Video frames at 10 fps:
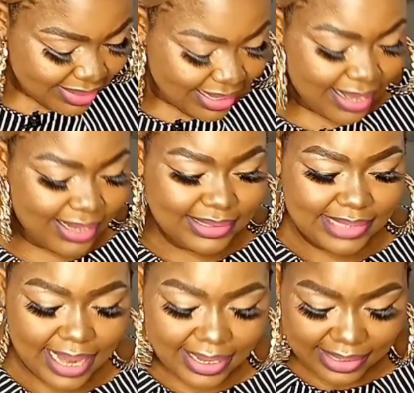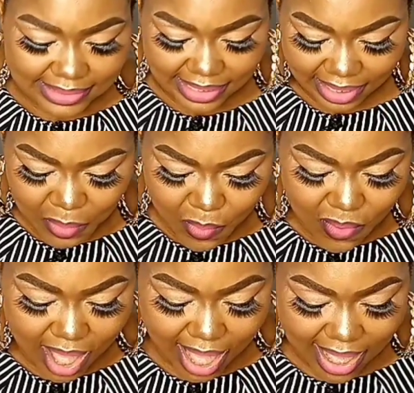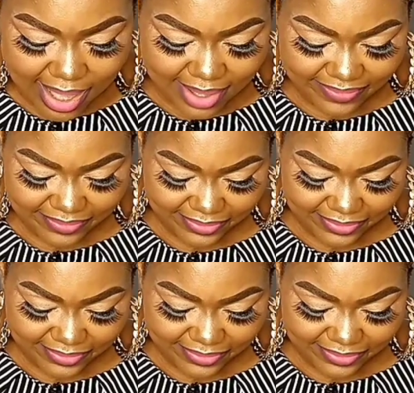Then inside it again we'll have